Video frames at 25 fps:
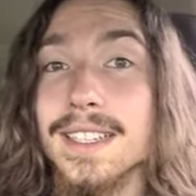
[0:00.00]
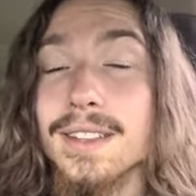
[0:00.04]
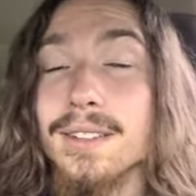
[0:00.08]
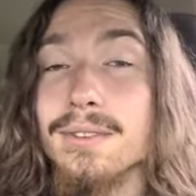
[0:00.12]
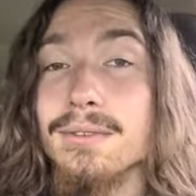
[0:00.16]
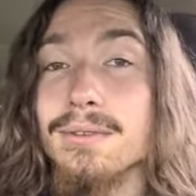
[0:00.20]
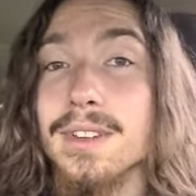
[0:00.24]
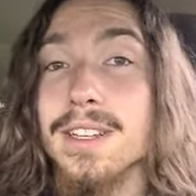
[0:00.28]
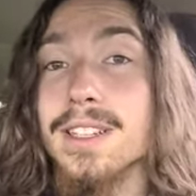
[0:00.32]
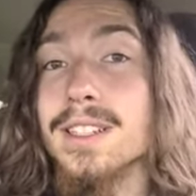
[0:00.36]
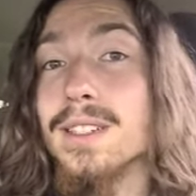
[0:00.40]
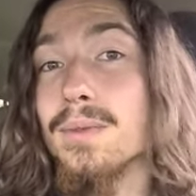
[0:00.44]
And
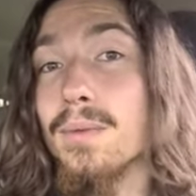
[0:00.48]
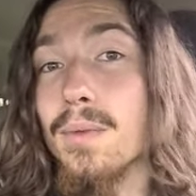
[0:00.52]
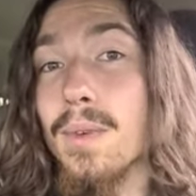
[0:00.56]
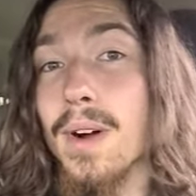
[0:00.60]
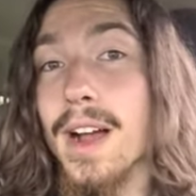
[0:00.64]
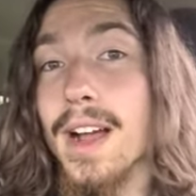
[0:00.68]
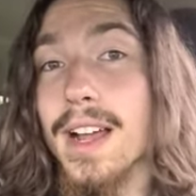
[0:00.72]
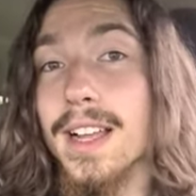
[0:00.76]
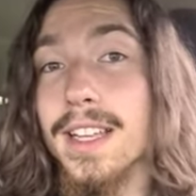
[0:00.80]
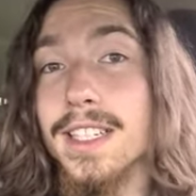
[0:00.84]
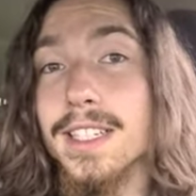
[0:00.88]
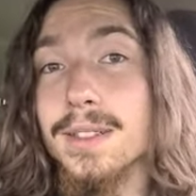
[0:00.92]
the reason
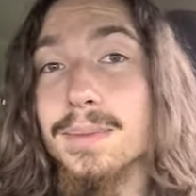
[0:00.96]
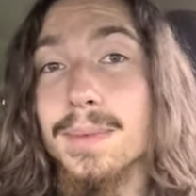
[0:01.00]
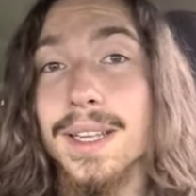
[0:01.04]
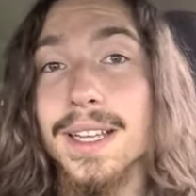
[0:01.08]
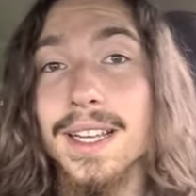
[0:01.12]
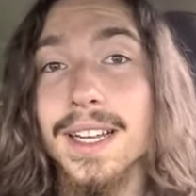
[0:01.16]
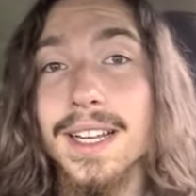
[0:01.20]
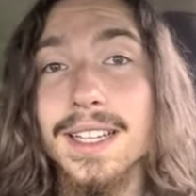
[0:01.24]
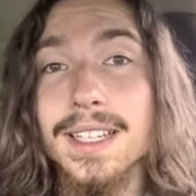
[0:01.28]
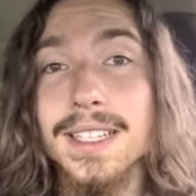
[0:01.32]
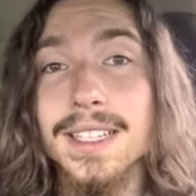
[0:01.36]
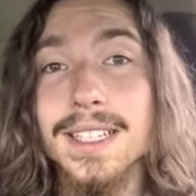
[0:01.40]
why is
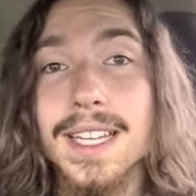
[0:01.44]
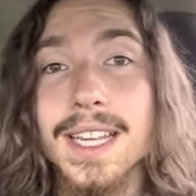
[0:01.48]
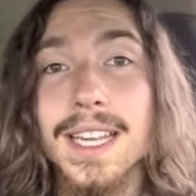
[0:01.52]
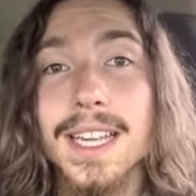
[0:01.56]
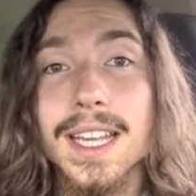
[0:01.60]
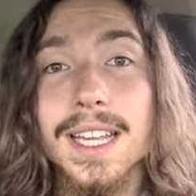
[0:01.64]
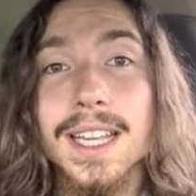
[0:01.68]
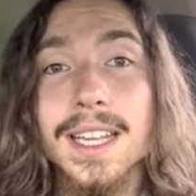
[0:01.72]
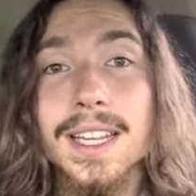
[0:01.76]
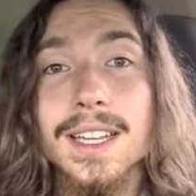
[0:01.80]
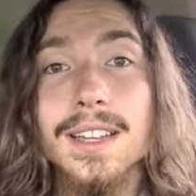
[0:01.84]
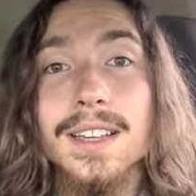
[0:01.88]
because
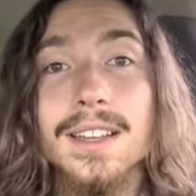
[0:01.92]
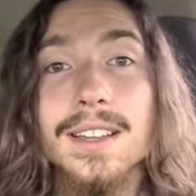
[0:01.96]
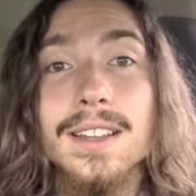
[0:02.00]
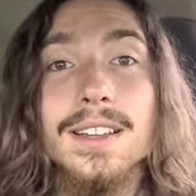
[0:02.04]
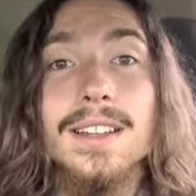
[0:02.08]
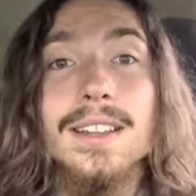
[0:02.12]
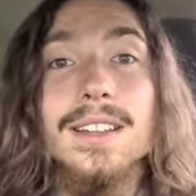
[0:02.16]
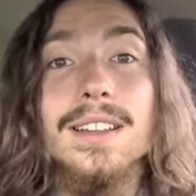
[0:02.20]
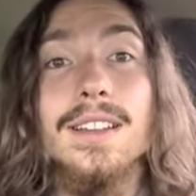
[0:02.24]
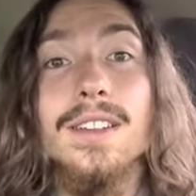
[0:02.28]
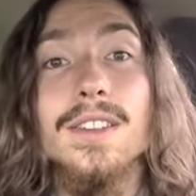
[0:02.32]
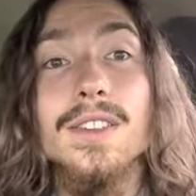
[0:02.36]

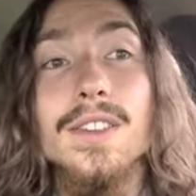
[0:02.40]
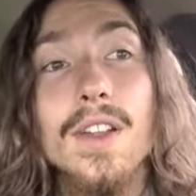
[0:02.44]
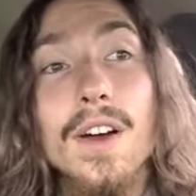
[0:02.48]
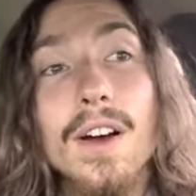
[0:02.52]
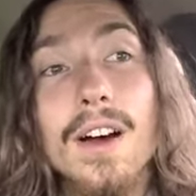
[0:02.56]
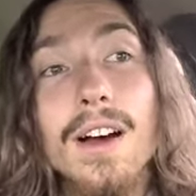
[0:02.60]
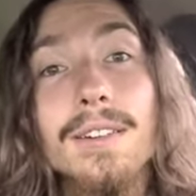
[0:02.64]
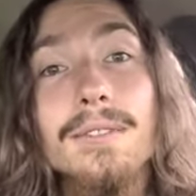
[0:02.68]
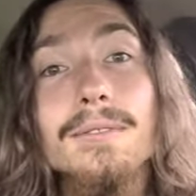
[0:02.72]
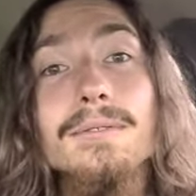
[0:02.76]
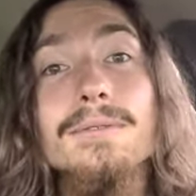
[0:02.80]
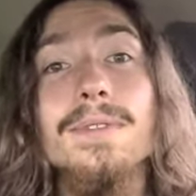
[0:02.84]

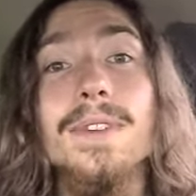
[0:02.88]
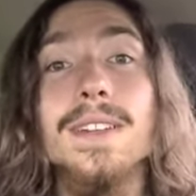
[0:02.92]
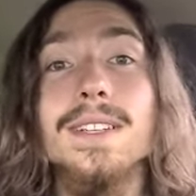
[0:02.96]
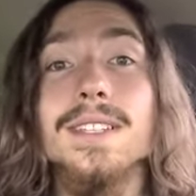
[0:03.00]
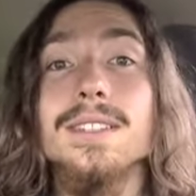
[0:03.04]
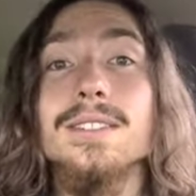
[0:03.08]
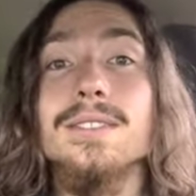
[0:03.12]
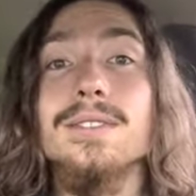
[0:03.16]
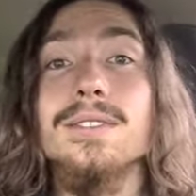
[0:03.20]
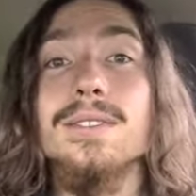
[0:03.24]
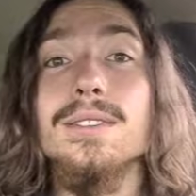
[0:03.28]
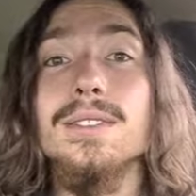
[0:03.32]

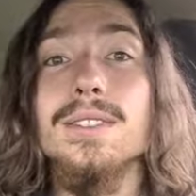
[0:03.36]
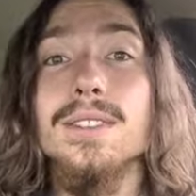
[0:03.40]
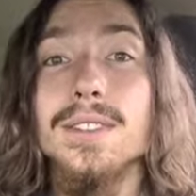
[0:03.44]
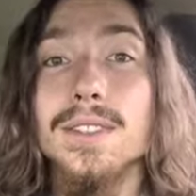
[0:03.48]
non-physical,